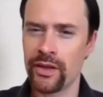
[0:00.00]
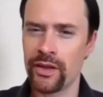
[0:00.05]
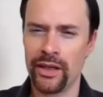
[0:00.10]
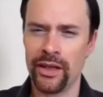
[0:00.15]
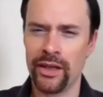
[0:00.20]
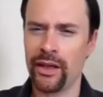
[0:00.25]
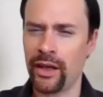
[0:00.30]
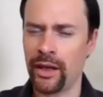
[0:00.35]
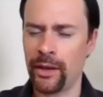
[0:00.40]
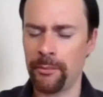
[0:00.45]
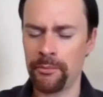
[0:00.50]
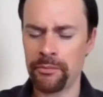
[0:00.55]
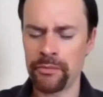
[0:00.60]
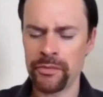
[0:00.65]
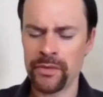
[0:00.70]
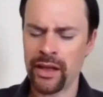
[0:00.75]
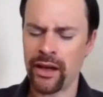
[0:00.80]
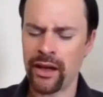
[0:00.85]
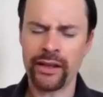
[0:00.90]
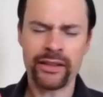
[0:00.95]
um,
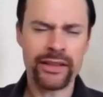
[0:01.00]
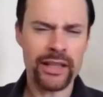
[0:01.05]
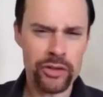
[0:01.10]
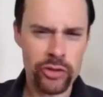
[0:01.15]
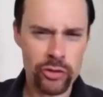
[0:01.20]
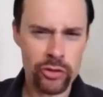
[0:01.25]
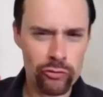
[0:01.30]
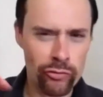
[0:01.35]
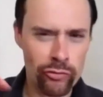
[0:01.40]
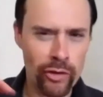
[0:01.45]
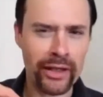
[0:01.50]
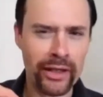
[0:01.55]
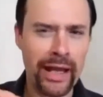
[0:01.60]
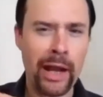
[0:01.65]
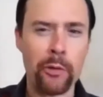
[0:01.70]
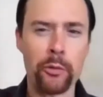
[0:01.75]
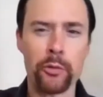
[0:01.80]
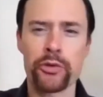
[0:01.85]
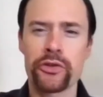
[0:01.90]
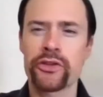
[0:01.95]
I tend to run
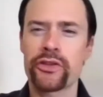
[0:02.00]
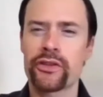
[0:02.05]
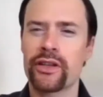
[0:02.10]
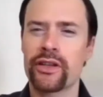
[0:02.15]
out